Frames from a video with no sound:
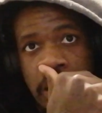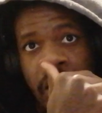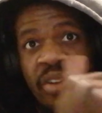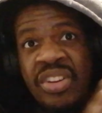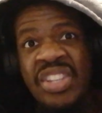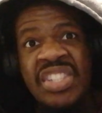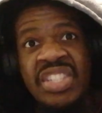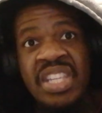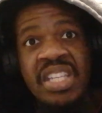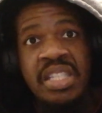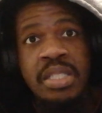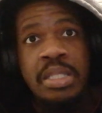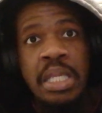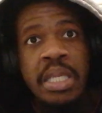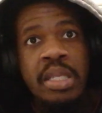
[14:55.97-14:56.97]
on the
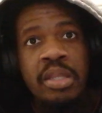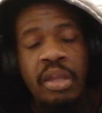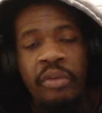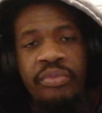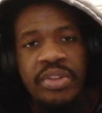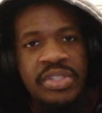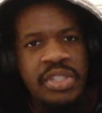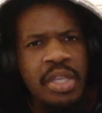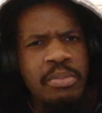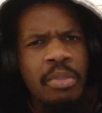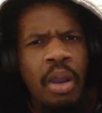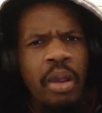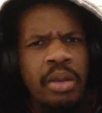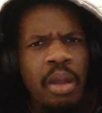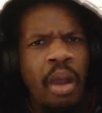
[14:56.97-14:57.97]
16th of
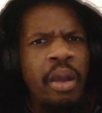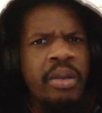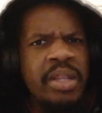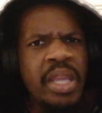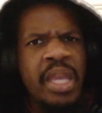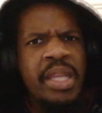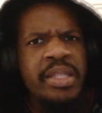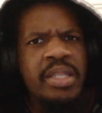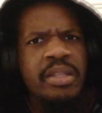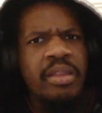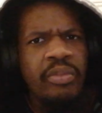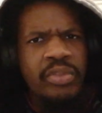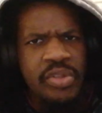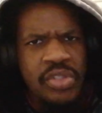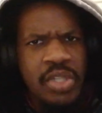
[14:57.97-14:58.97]
December or the 18th
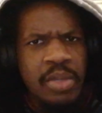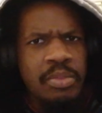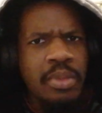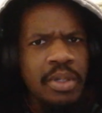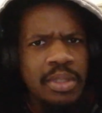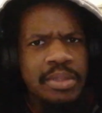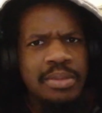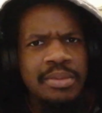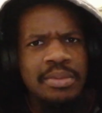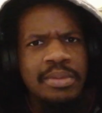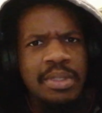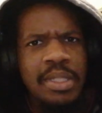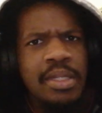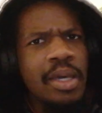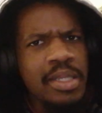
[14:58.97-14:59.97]
of December.
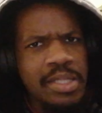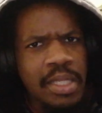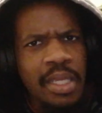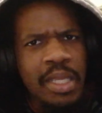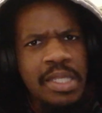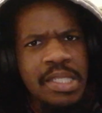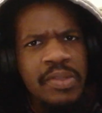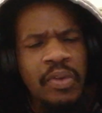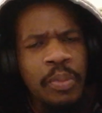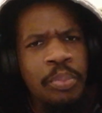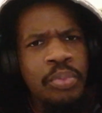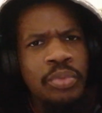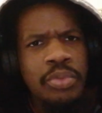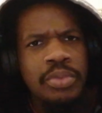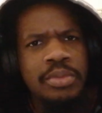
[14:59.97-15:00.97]
He lost against
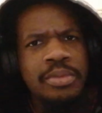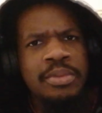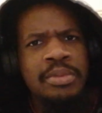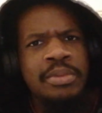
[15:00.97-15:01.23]
Liverpool.